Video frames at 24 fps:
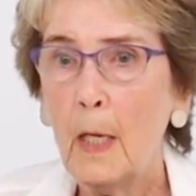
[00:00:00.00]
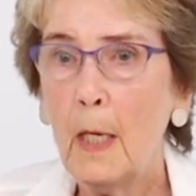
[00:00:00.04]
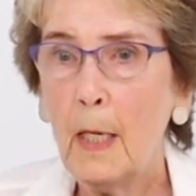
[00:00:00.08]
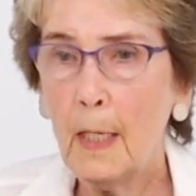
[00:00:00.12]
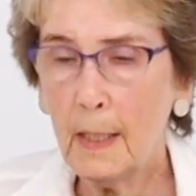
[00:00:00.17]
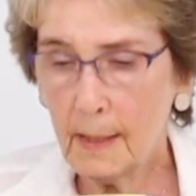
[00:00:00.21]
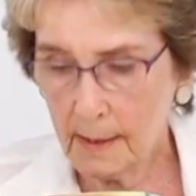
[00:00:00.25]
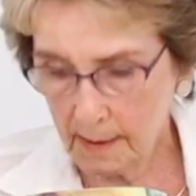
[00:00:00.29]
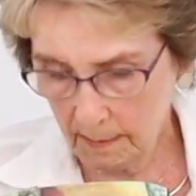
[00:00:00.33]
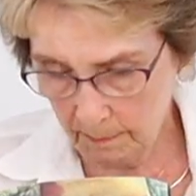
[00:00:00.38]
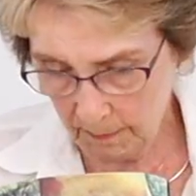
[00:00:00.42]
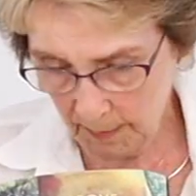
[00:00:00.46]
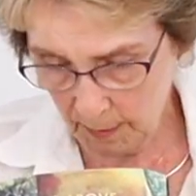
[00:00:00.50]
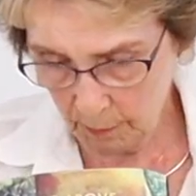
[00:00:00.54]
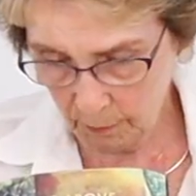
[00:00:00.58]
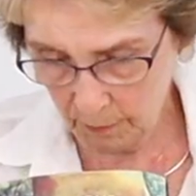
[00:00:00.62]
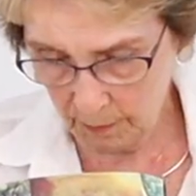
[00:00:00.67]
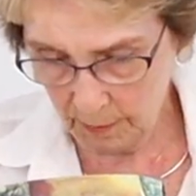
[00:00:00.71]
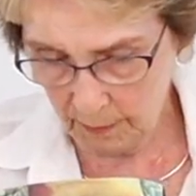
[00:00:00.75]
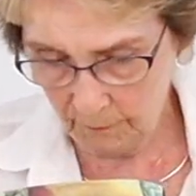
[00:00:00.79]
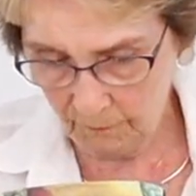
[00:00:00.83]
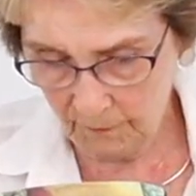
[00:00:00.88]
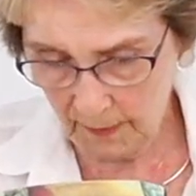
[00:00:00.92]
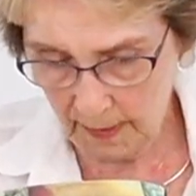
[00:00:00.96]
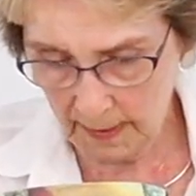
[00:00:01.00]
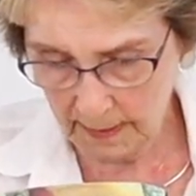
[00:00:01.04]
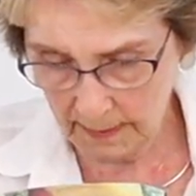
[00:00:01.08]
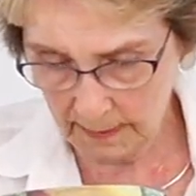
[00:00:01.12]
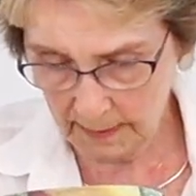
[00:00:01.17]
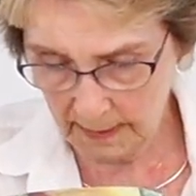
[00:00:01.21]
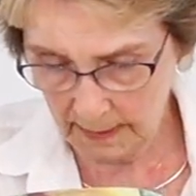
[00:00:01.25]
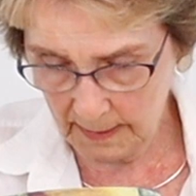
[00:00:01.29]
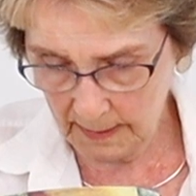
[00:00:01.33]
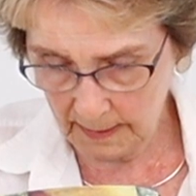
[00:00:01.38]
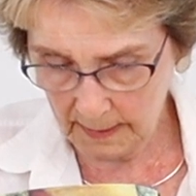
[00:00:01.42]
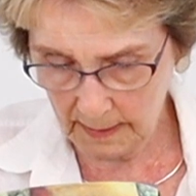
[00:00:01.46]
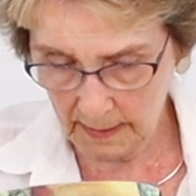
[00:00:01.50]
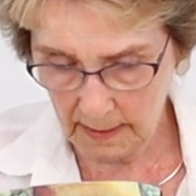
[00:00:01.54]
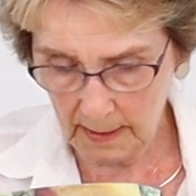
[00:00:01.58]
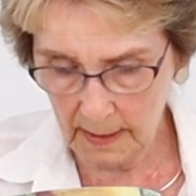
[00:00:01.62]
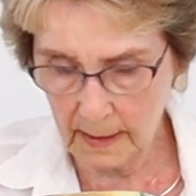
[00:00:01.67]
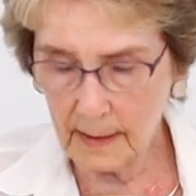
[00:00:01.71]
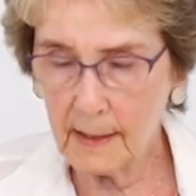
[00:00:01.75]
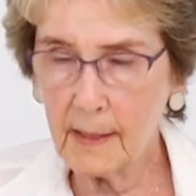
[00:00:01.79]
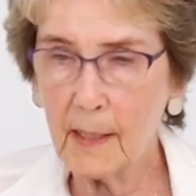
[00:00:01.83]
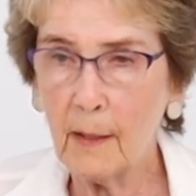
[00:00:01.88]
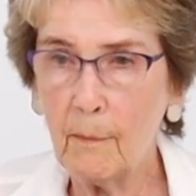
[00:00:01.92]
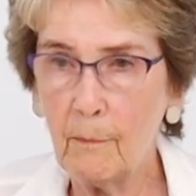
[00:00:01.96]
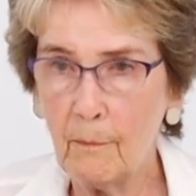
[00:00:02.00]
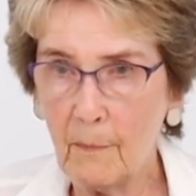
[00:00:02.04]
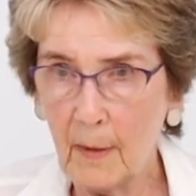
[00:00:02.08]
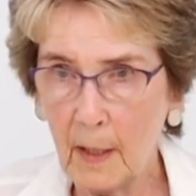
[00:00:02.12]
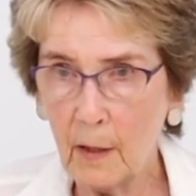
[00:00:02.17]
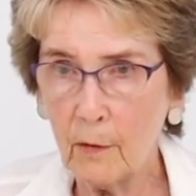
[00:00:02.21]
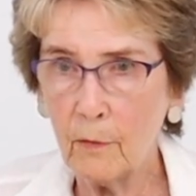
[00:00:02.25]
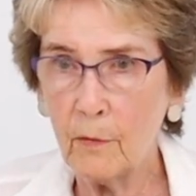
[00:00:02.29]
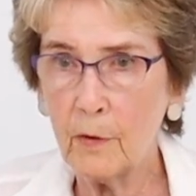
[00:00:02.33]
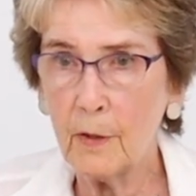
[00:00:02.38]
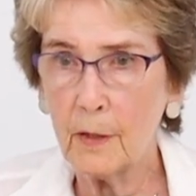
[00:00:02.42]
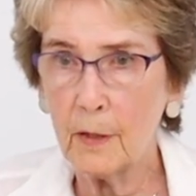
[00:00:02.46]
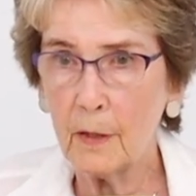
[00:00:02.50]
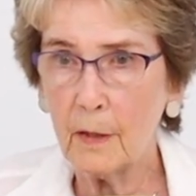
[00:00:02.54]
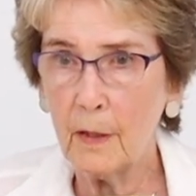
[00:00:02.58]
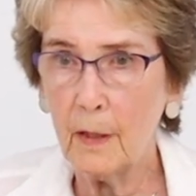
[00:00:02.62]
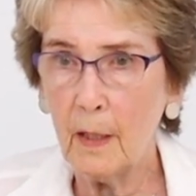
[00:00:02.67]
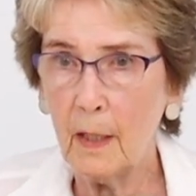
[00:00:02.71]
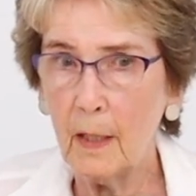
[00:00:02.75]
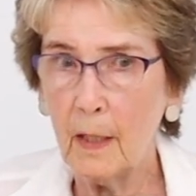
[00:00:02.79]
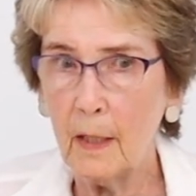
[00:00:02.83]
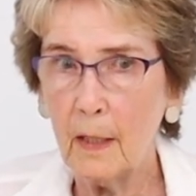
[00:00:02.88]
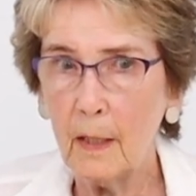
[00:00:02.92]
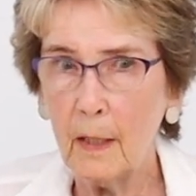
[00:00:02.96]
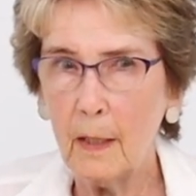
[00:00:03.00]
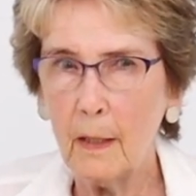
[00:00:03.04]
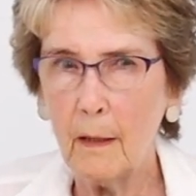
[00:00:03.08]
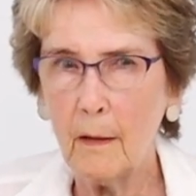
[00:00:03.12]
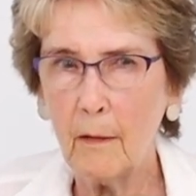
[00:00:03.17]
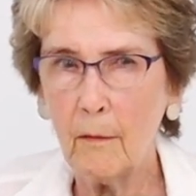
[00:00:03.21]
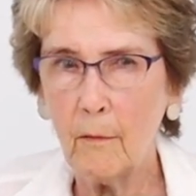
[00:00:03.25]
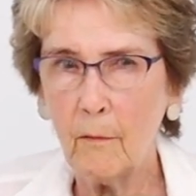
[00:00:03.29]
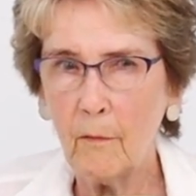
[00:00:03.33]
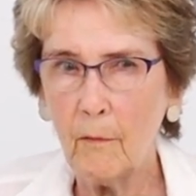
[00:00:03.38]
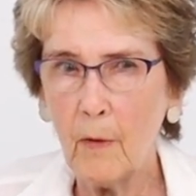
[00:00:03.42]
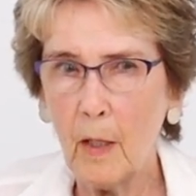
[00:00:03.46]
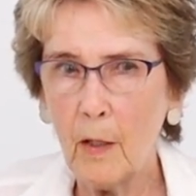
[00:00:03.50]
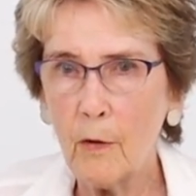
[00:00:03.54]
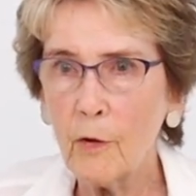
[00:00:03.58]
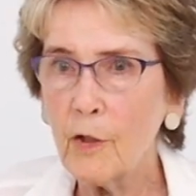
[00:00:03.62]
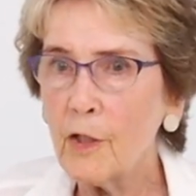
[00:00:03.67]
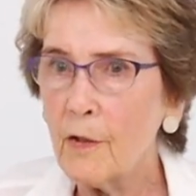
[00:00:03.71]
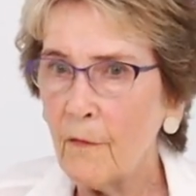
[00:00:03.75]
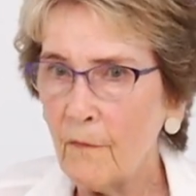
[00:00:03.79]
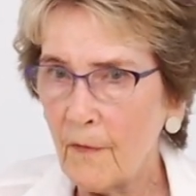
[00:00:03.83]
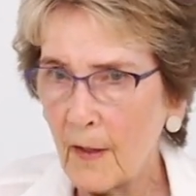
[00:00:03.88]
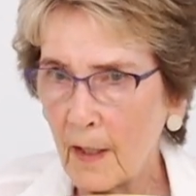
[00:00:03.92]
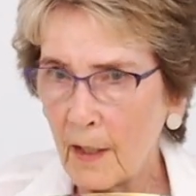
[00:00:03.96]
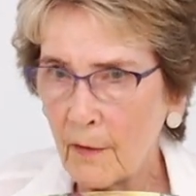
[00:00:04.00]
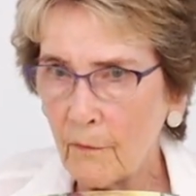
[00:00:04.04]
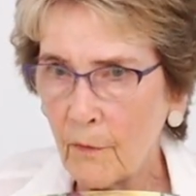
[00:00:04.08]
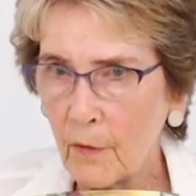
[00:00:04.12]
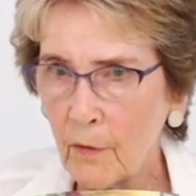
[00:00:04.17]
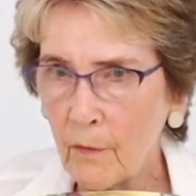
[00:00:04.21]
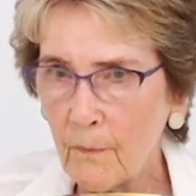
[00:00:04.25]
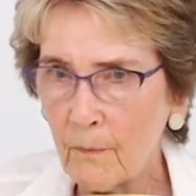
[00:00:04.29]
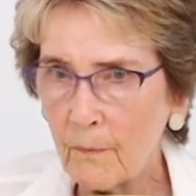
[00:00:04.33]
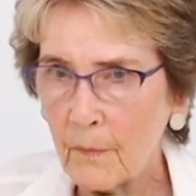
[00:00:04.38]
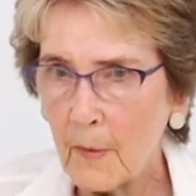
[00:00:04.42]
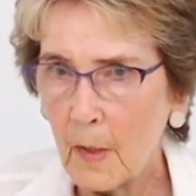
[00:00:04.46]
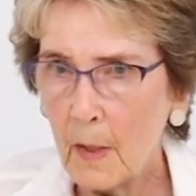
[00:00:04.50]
It's about the fact that it's about our survival,